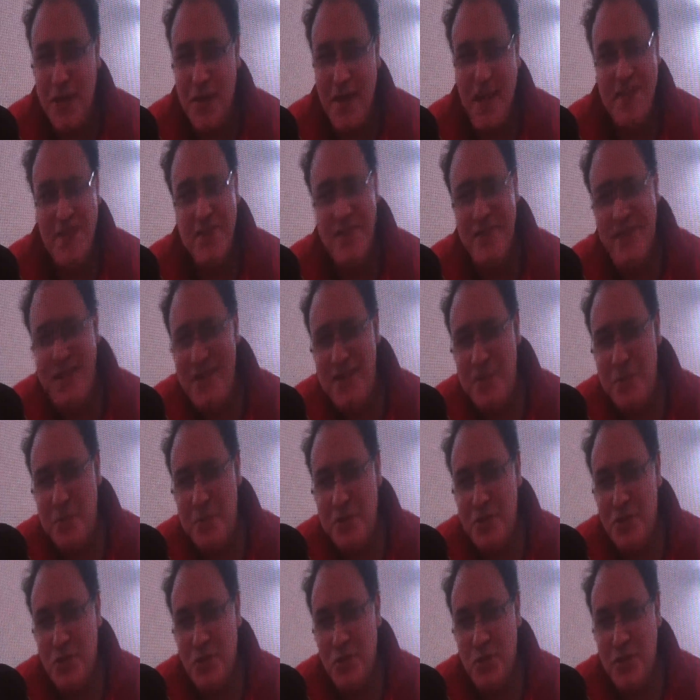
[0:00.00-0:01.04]
And that's a very
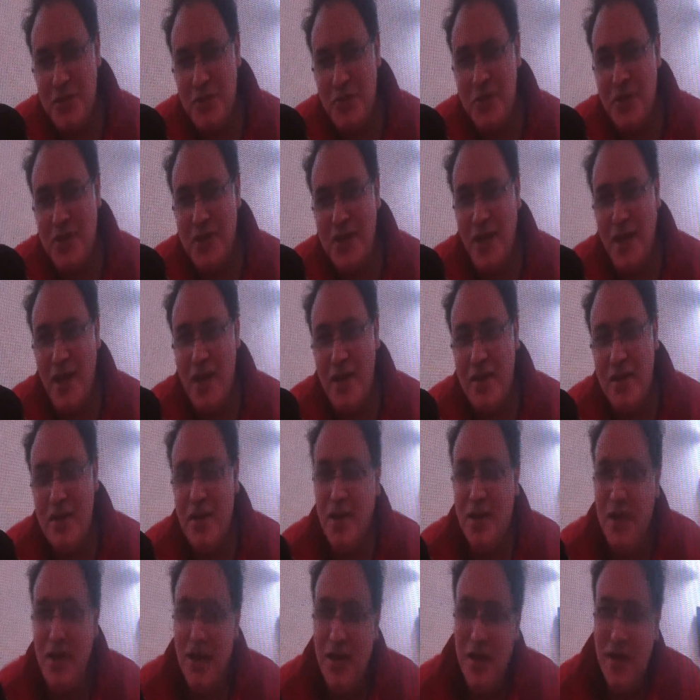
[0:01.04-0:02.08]
simple story to tell,
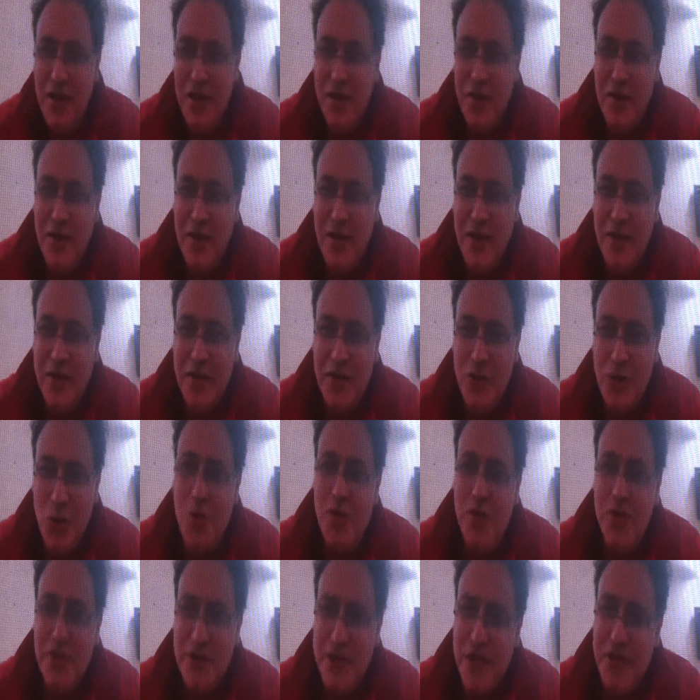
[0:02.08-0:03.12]
right?
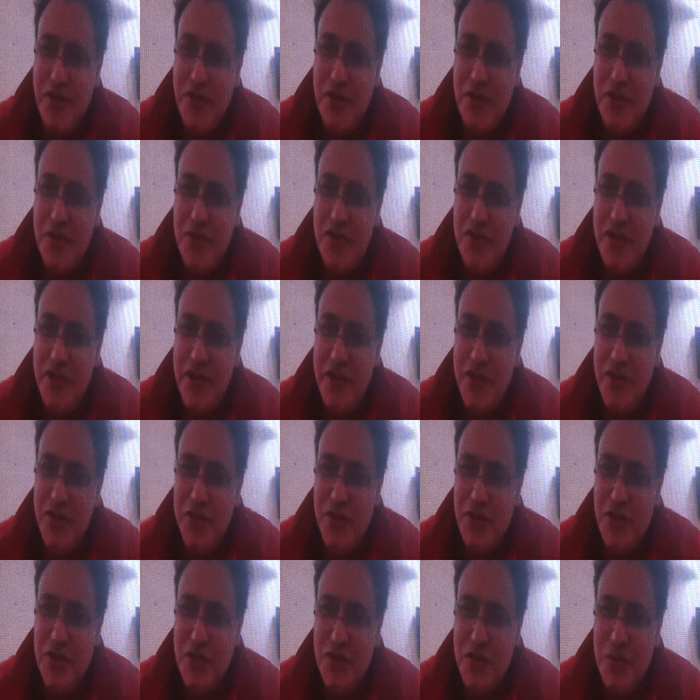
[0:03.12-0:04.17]
Don't trust
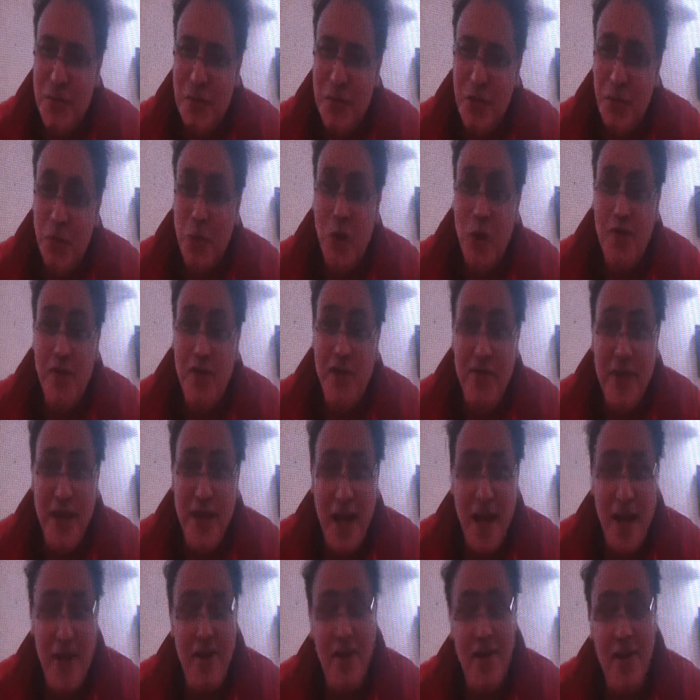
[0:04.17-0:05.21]
strangers. But what we've
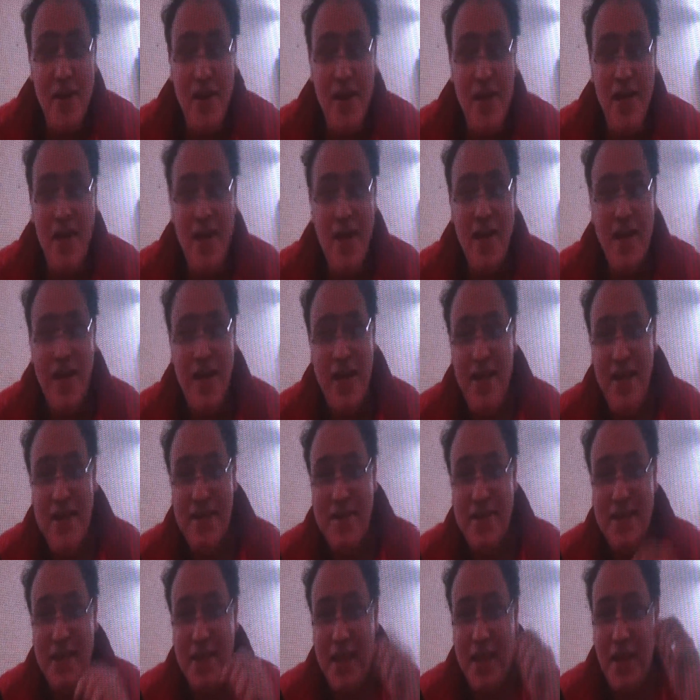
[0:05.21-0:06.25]
done
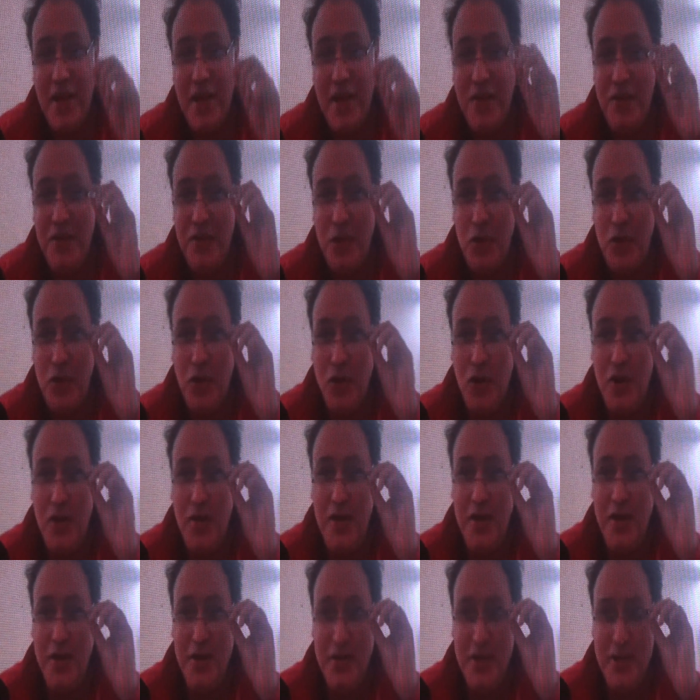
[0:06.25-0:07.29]
is that we've
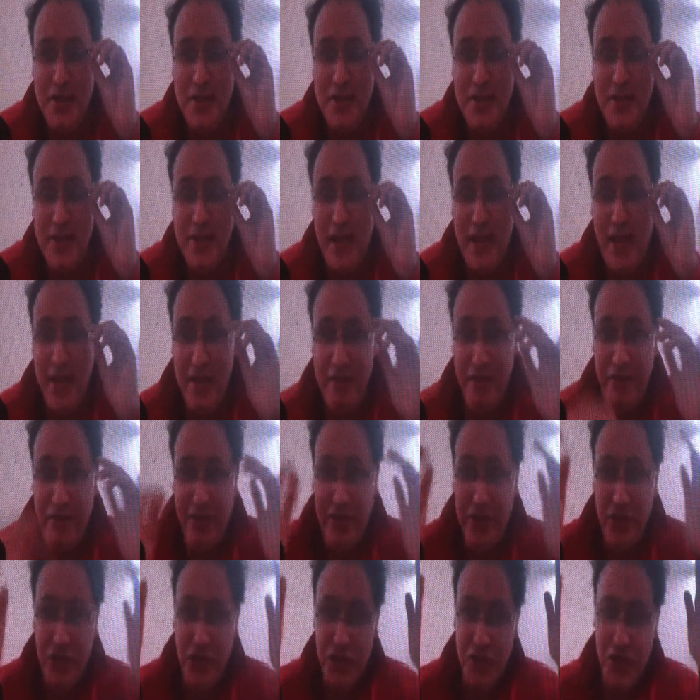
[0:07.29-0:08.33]
concocted this entire
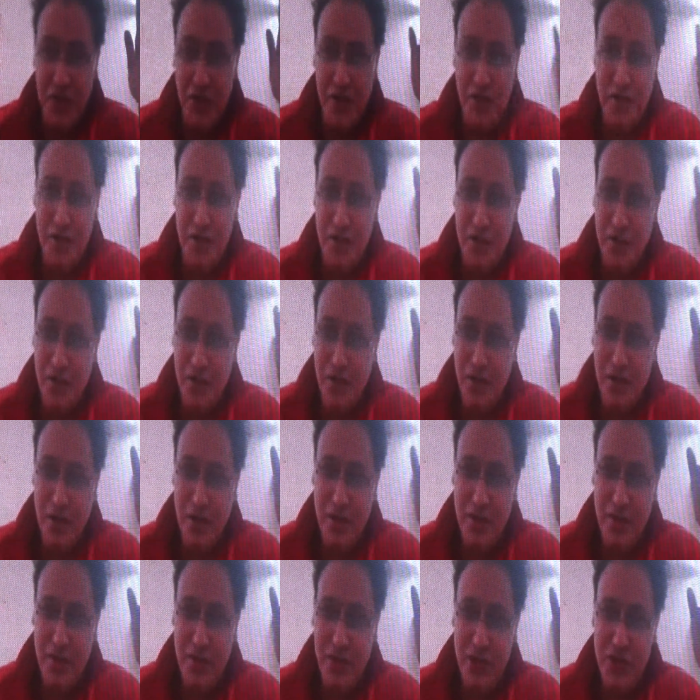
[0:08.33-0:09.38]
fiction,
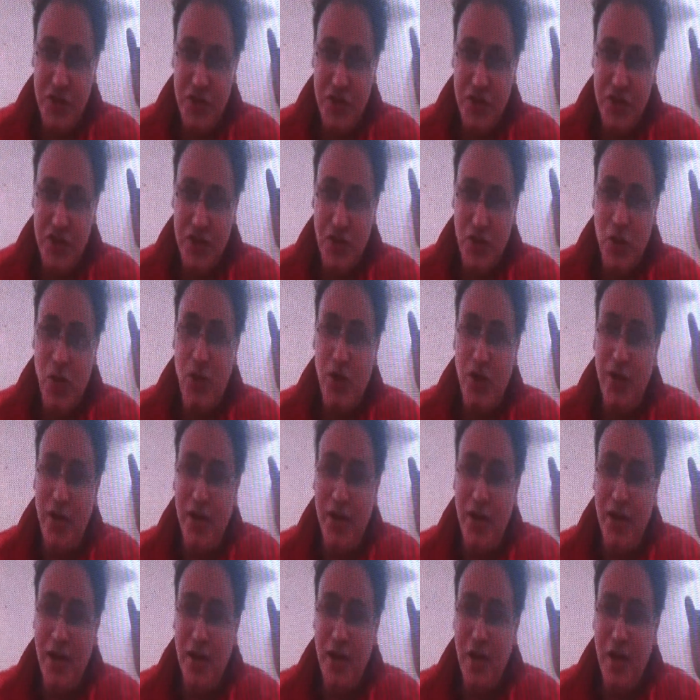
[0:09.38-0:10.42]
this fictional
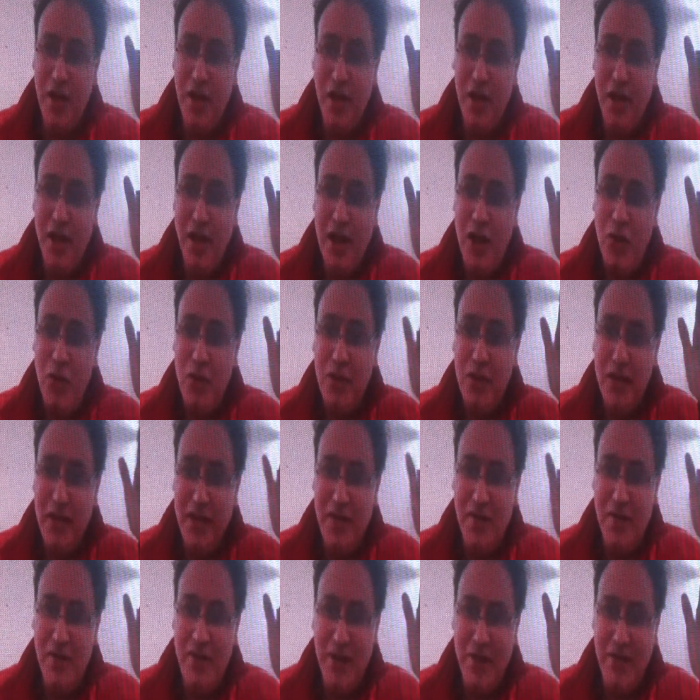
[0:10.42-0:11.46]
story around
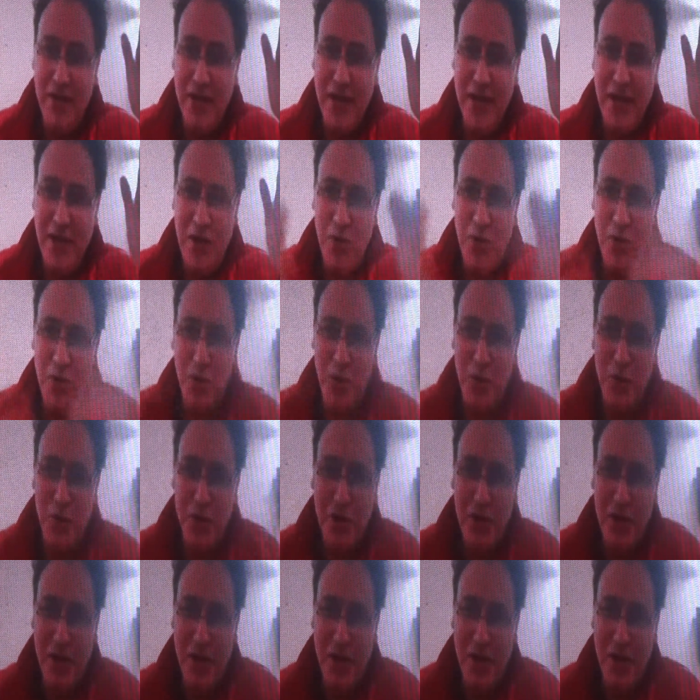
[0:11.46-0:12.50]
Little Red Riding
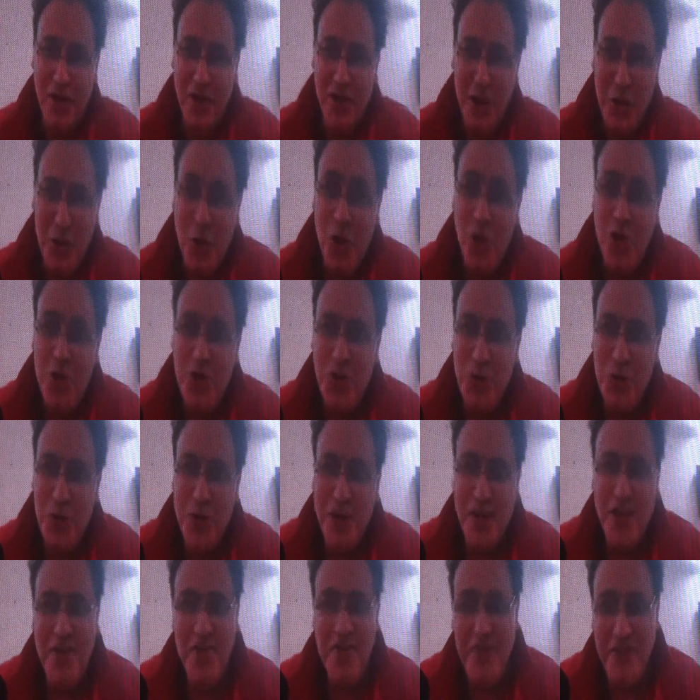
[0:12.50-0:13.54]
Hood in order to
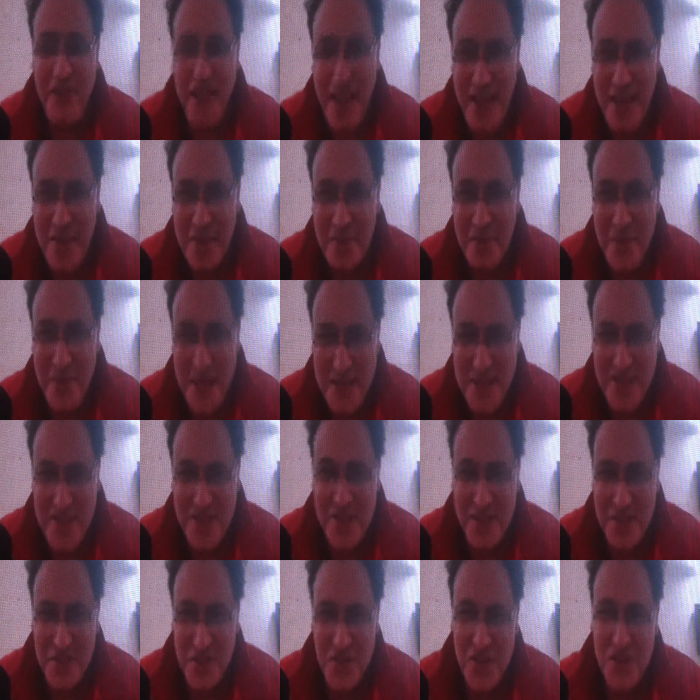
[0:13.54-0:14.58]
convey the
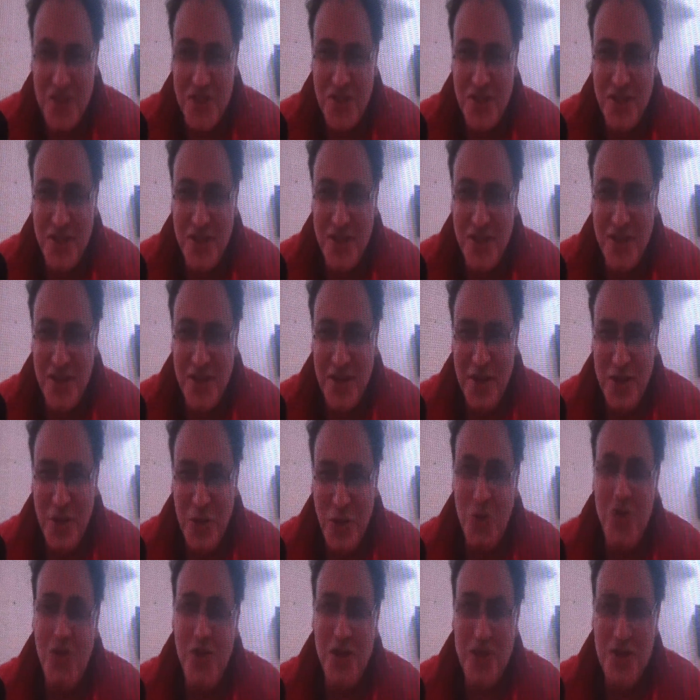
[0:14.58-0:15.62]
message
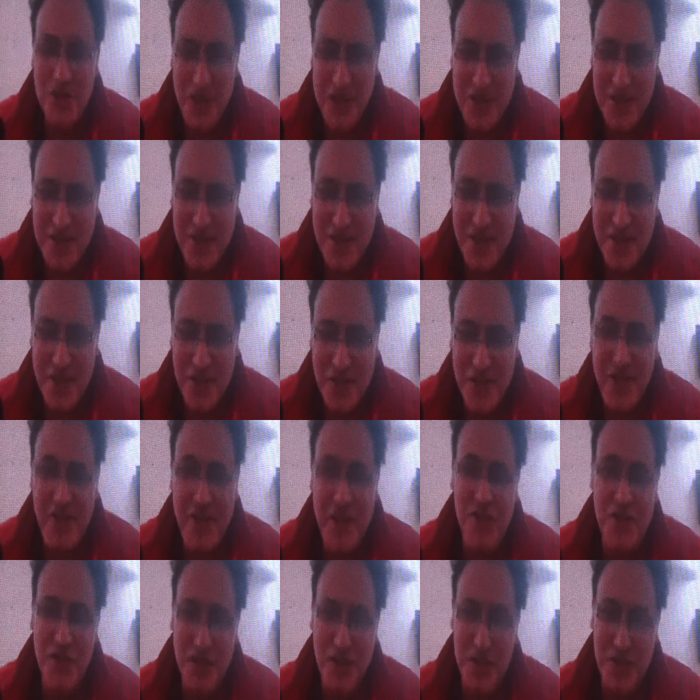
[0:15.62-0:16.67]
don't trust
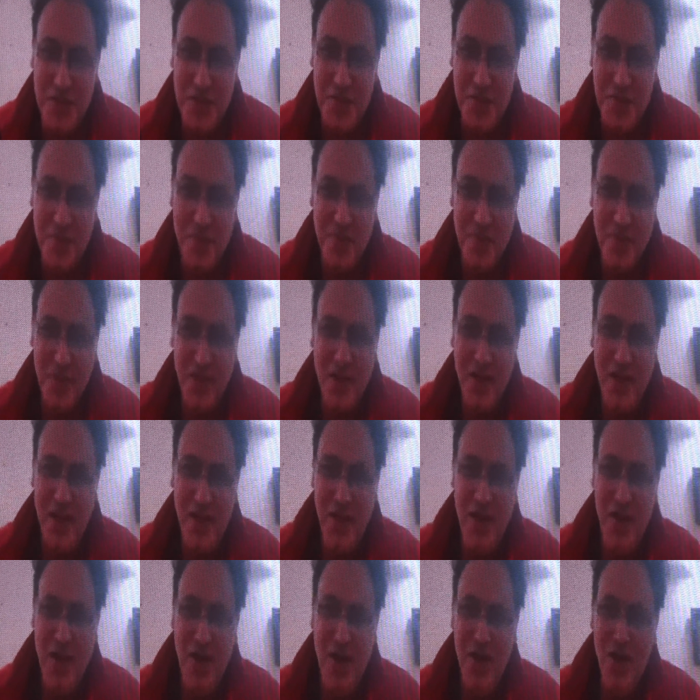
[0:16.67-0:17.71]
strangers.
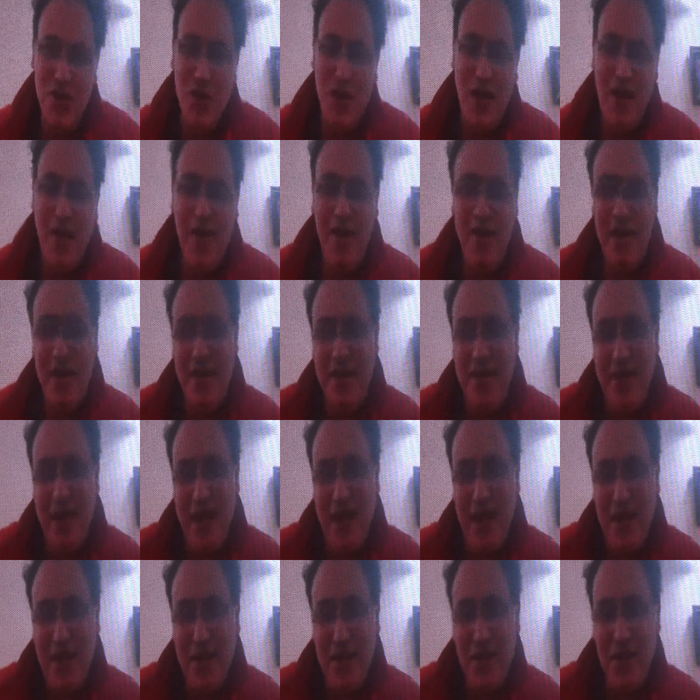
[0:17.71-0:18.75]
So I think in
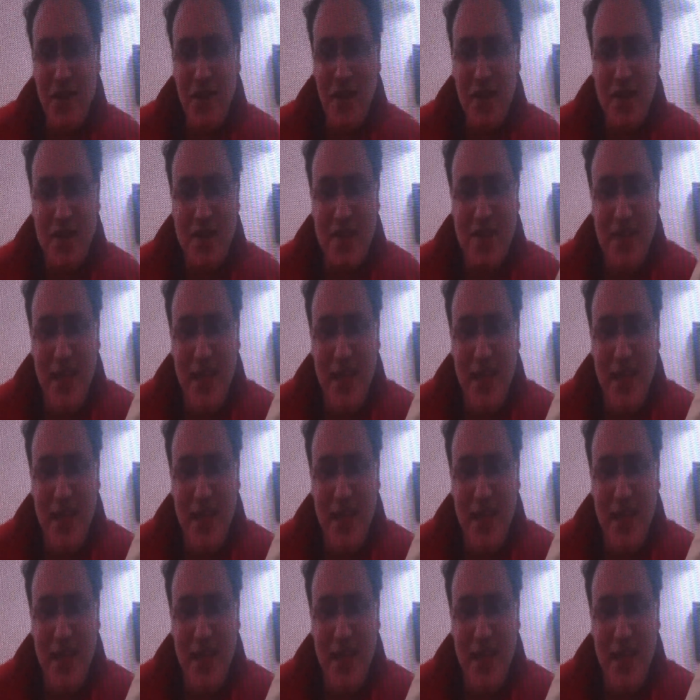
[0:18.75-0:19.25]
that uh,